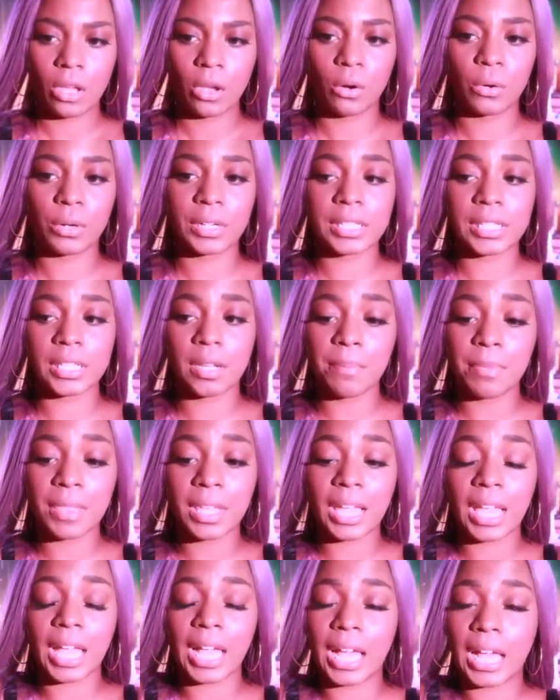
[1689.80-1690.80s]
or
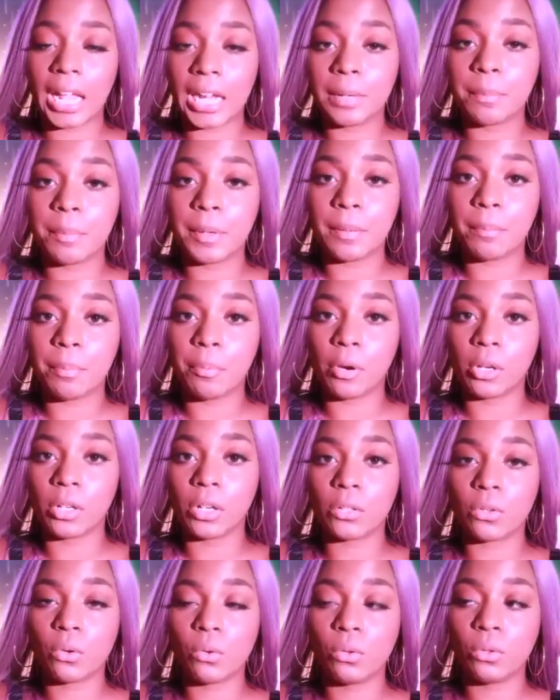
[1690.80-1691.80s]
something had been put
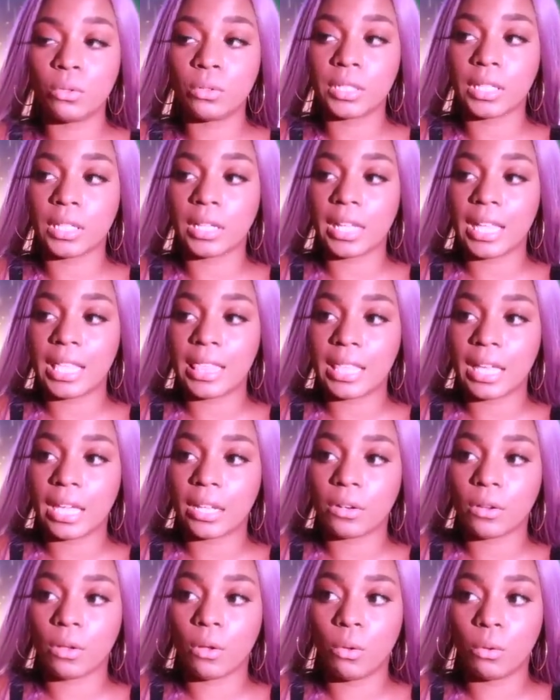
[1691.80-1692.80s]
on hold and in
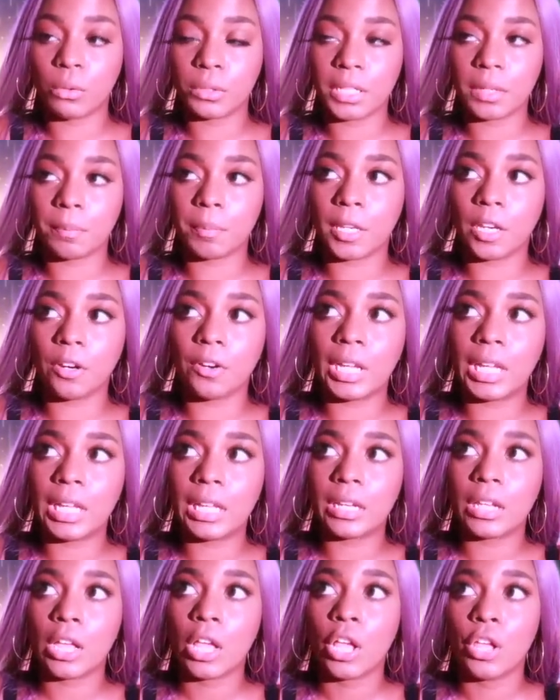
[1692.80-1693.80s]
that holding
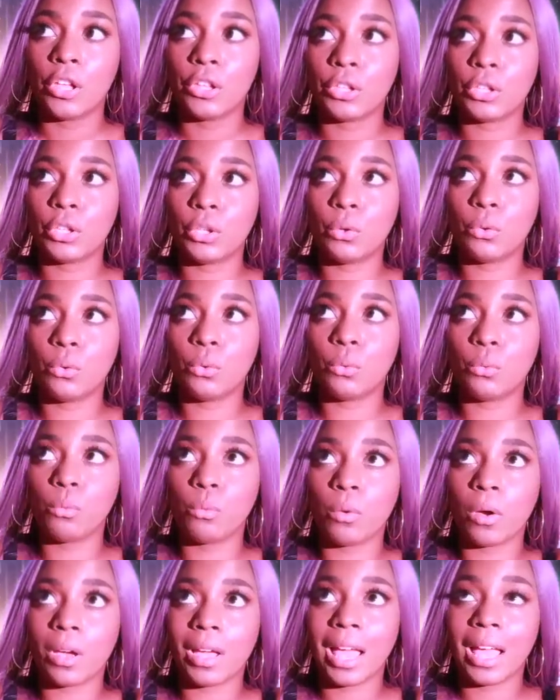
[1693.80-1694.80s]
period
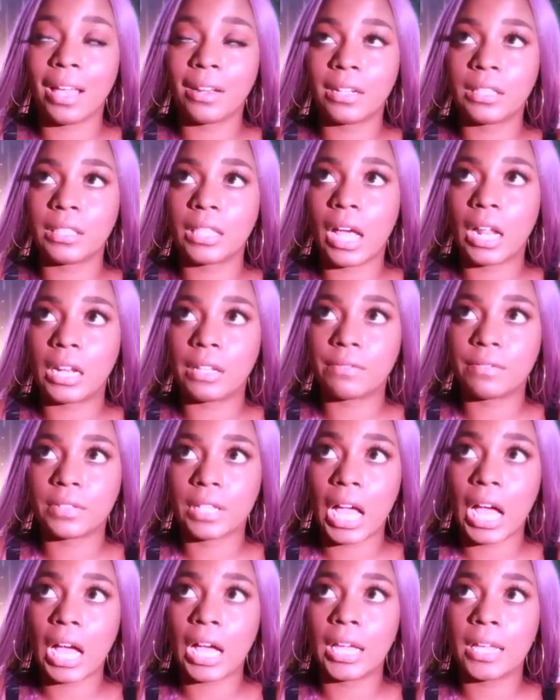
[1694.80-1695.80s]
you had a lot of
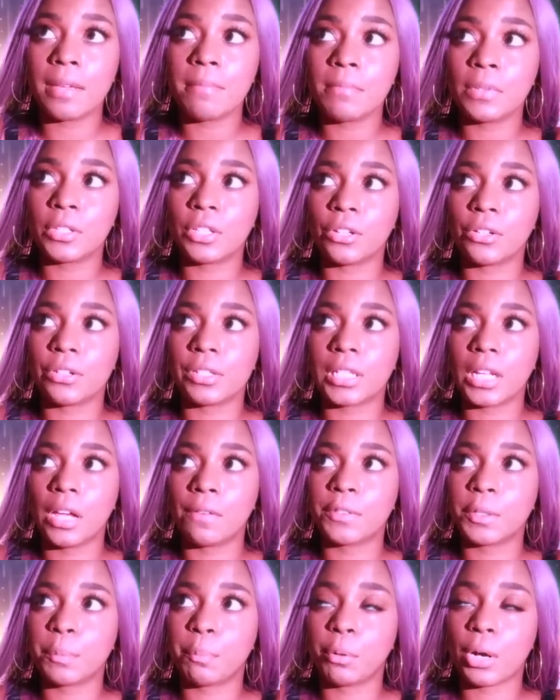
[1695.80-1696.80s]
time to
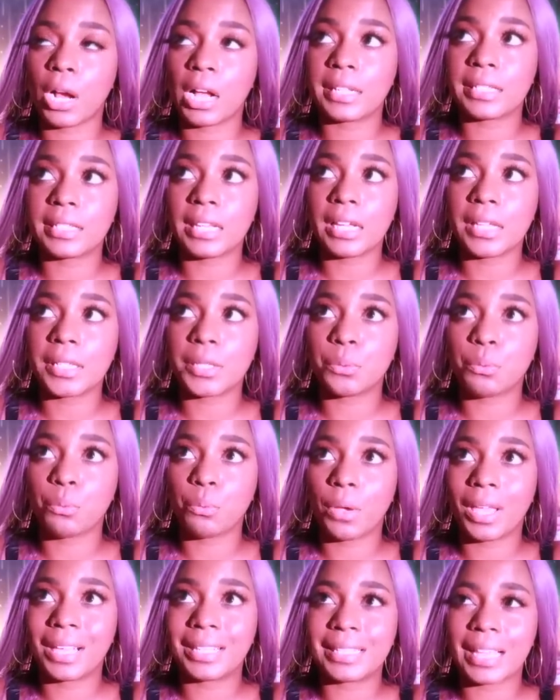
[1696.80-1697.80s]
yourself to process
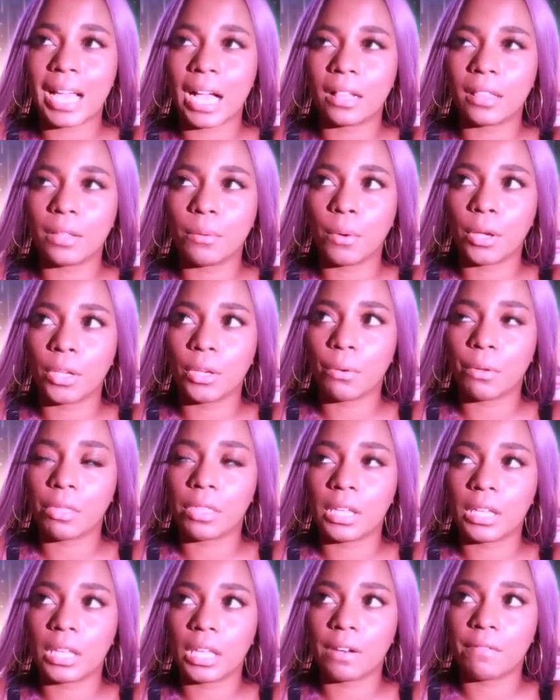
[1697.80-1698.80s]
exactly what you were
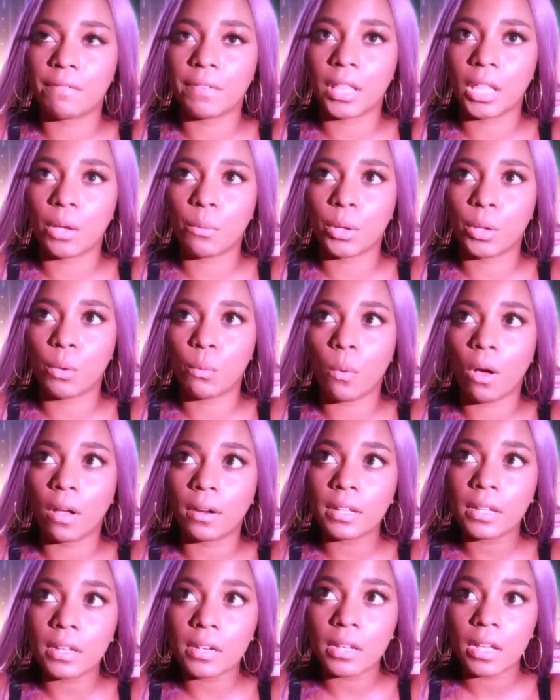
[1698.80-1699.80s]
thinking and feeling what you
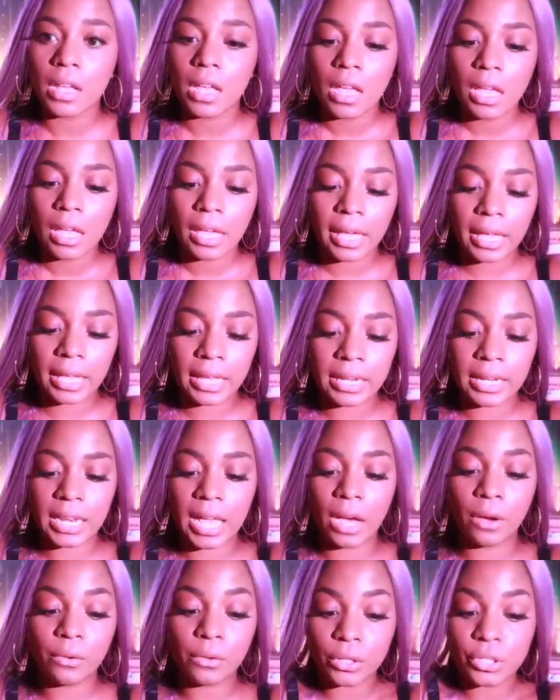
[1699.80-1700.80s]
wanted and
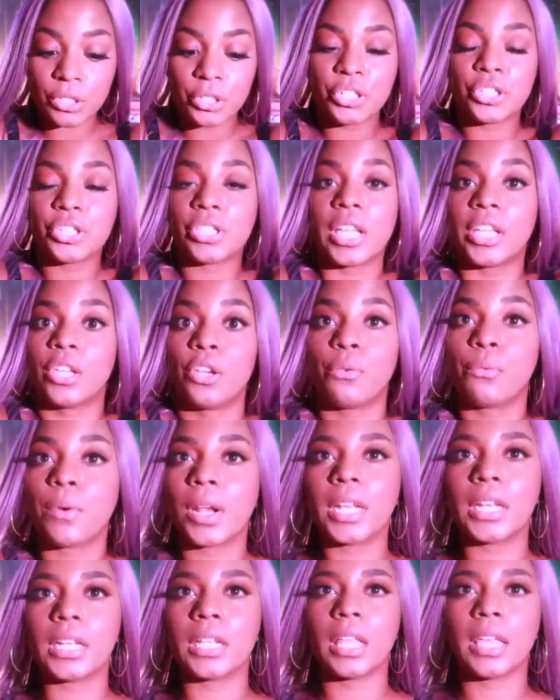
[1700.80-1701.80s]
now it's just like you're
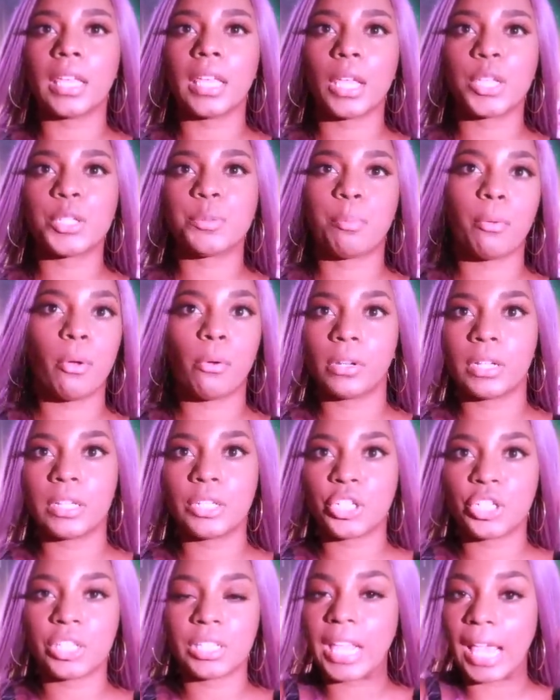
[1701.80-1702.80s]
ready to like explode and
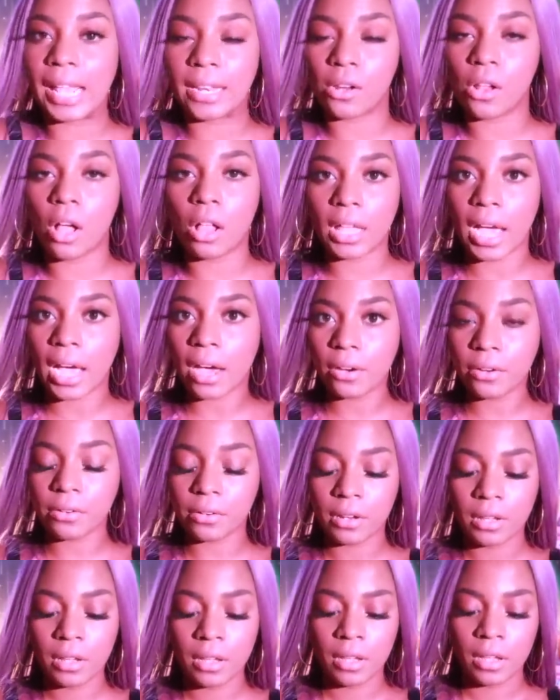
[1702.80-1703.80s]
just get it all
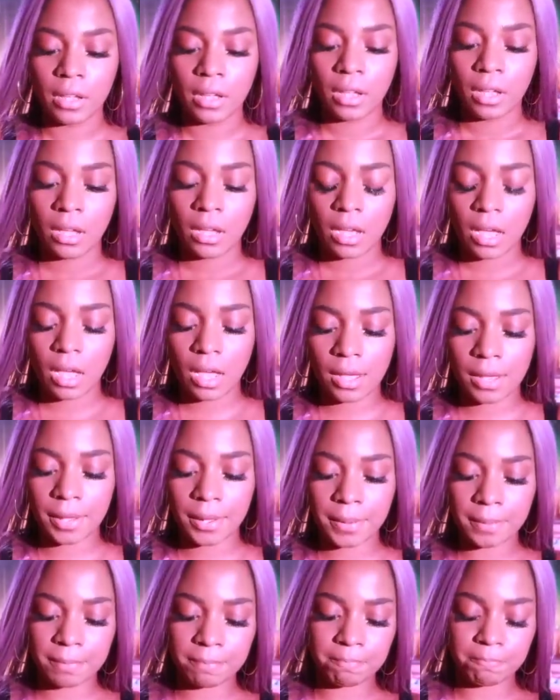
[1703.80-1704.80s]
out
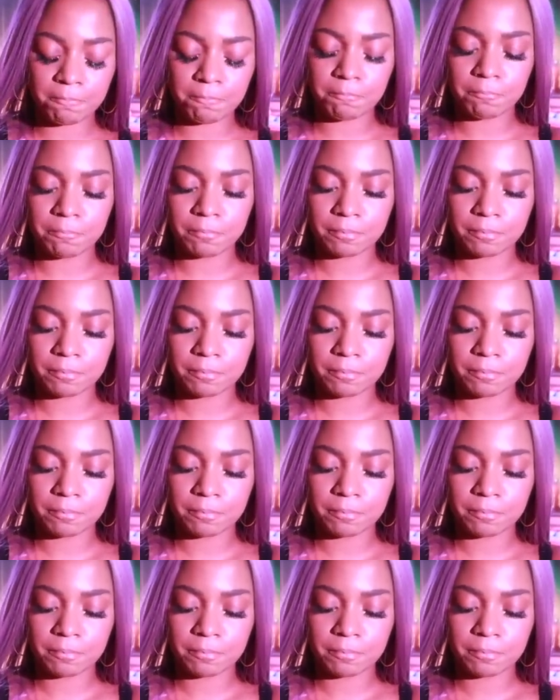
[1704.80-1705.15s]
um